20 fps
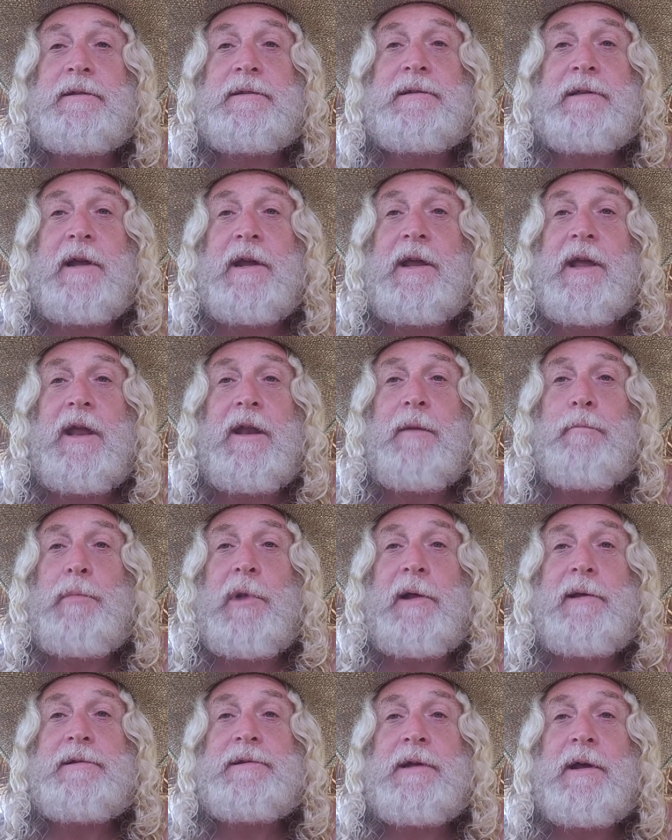It's like any
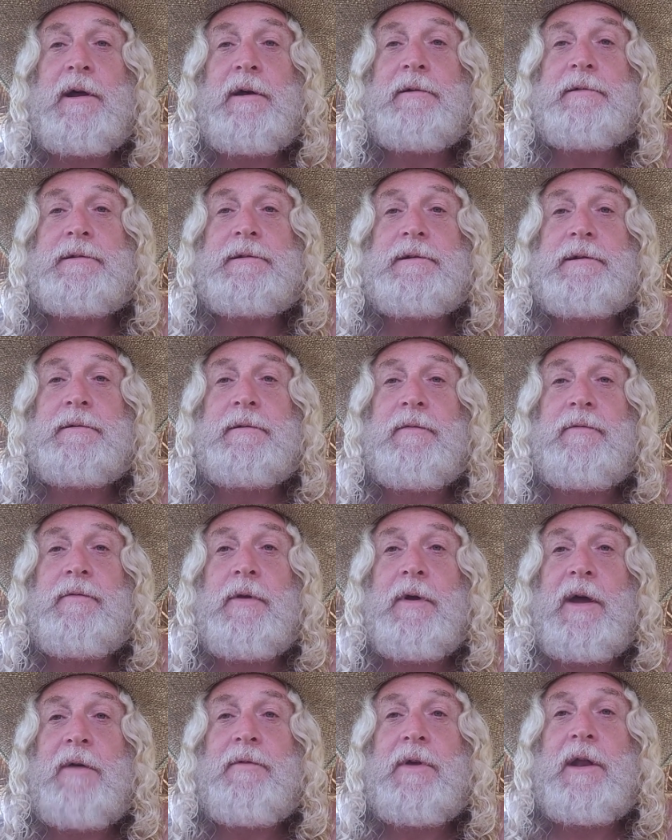place else. If
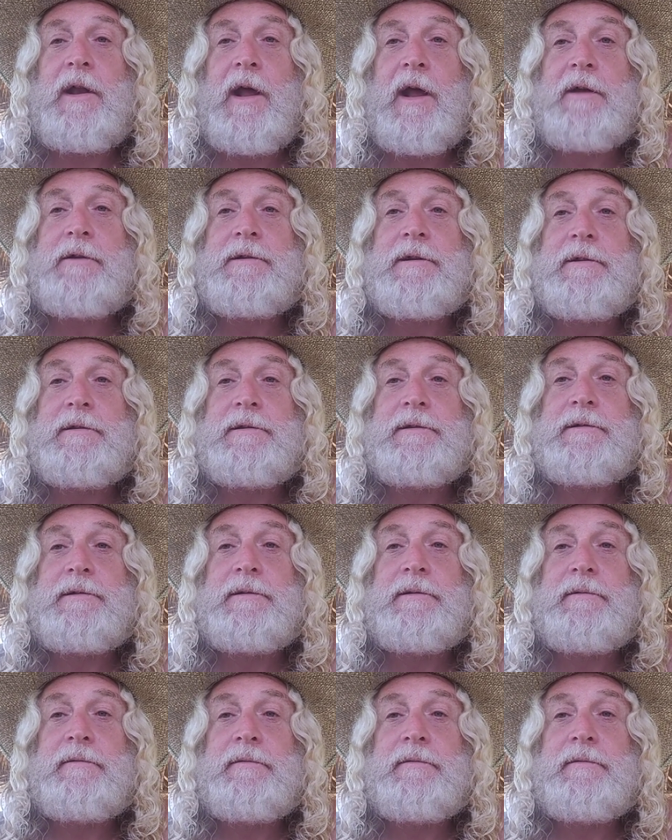you have connections,